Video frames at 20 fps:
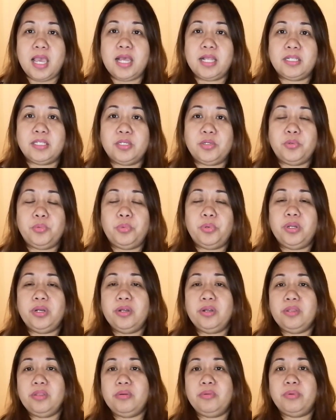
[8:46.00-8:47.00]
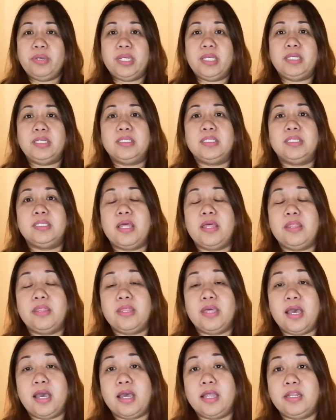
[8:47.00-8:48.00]
And so, what are the ways
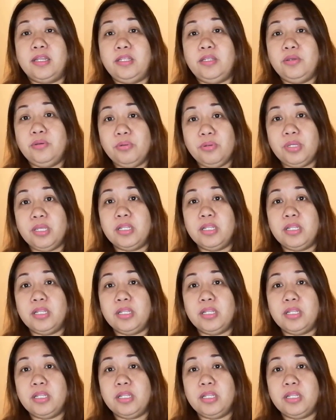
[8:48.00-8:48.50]
that you